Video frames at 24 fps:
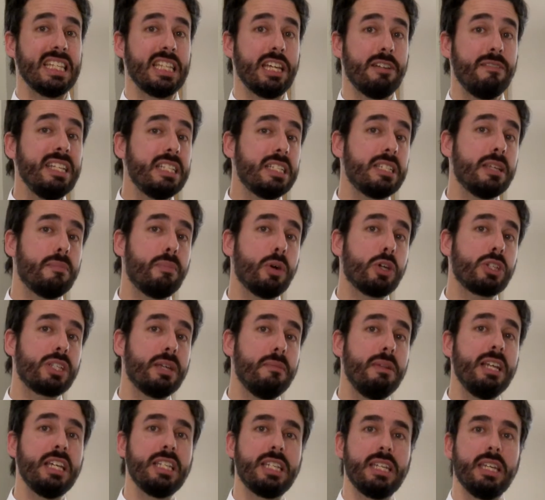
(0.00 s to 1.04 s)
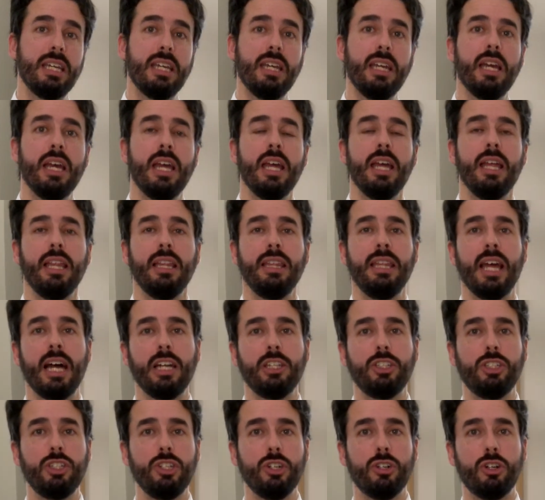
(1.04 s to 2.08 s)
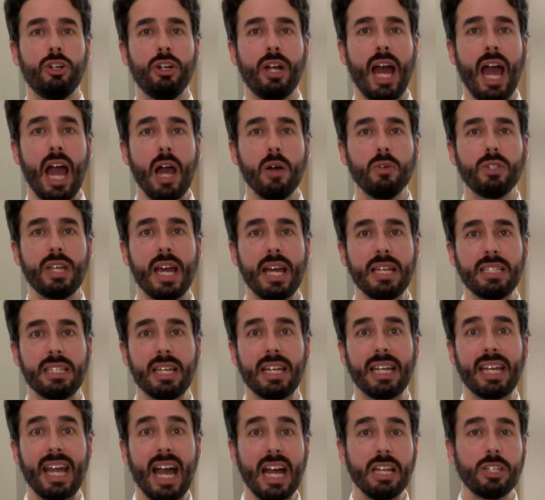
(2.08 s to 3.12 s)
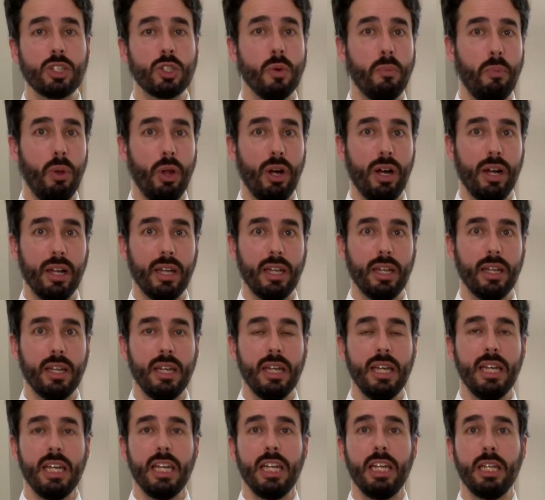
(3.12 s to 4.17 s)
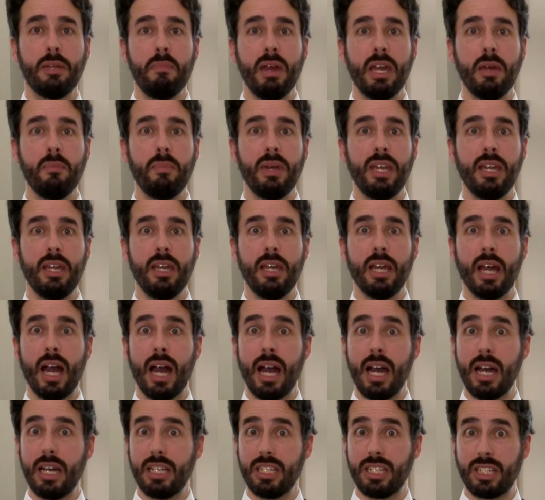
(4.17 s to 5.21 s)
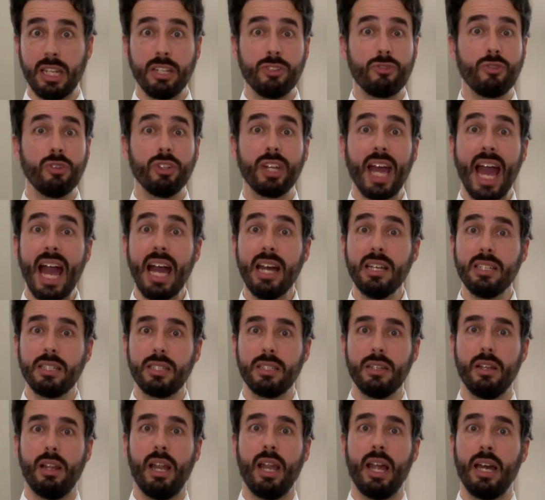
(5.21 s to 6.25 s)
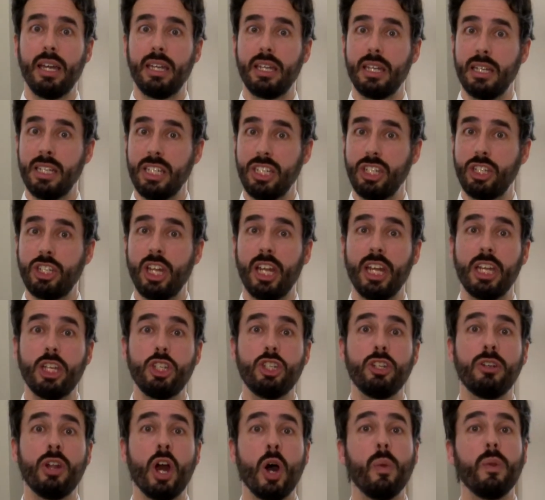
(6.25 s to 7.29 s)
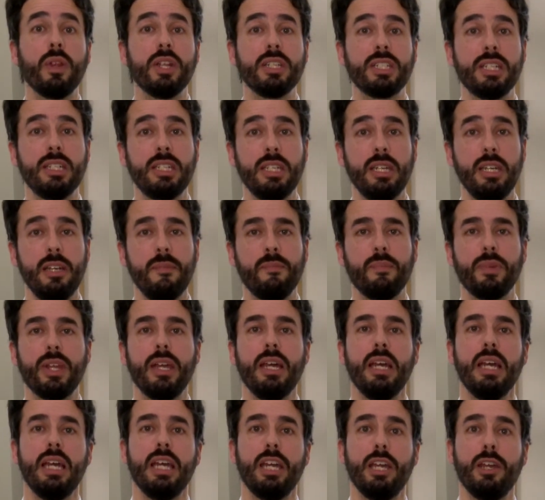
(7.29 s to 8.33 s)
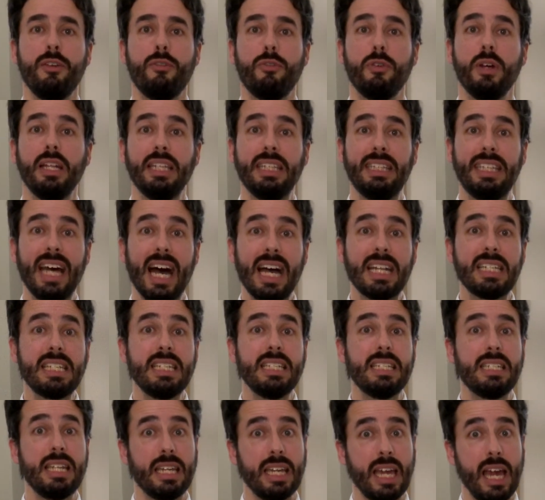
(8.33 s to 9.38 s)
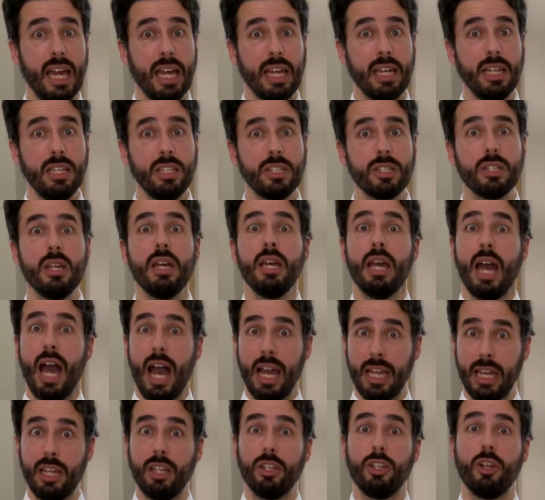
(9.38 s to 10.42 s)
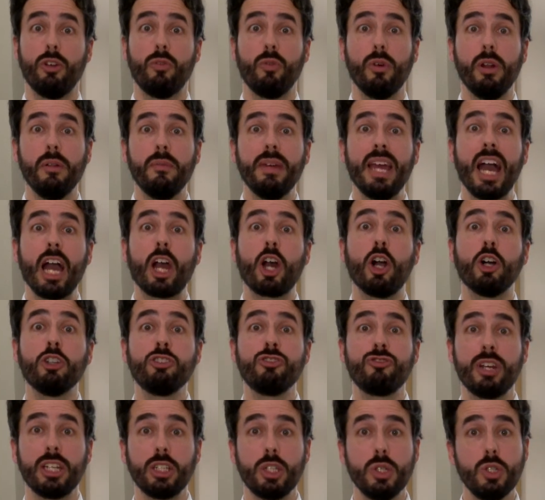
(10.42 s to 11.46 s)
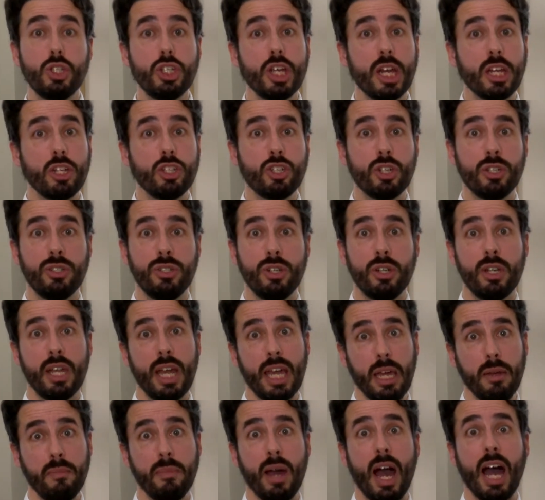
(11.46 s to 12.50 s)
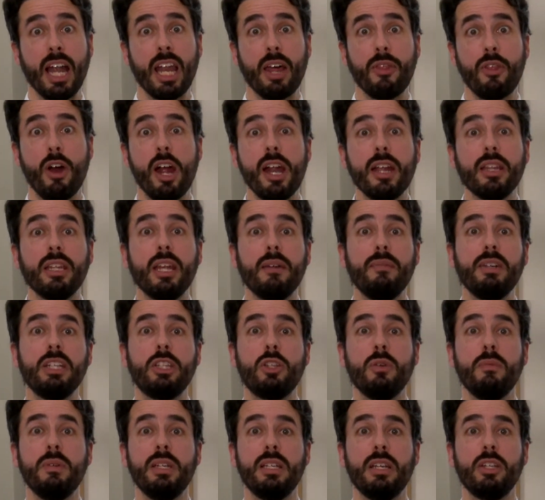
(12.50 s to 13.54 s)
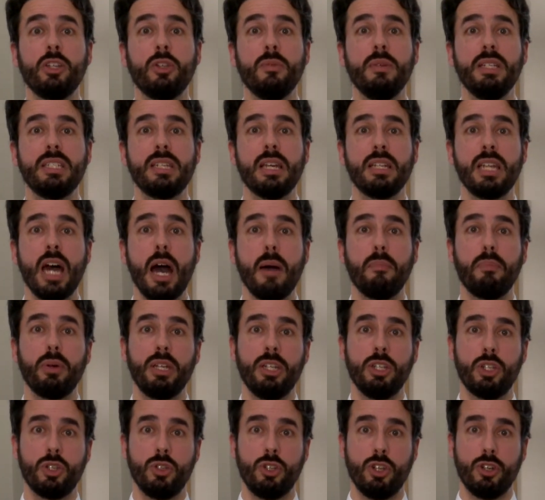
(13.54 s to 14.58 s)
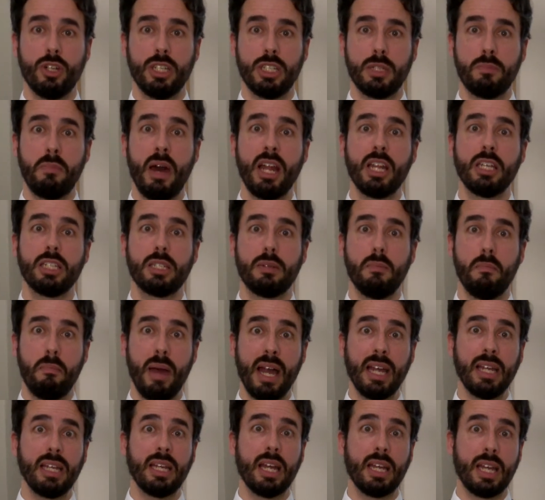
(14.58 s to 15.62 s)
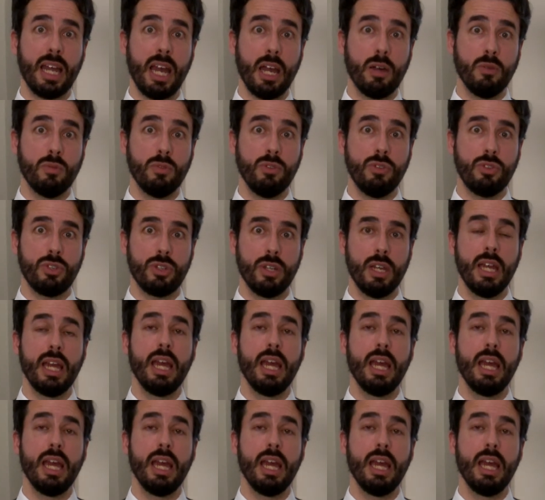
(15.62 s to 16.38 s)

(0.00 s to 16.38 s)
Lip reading: there is the possibility that your house has a gas supply. It may be a central gas, like an installation whole the city. If that is the case, again, there will be a contract to change your name and a direct debit to be set up into your Spanish bank account,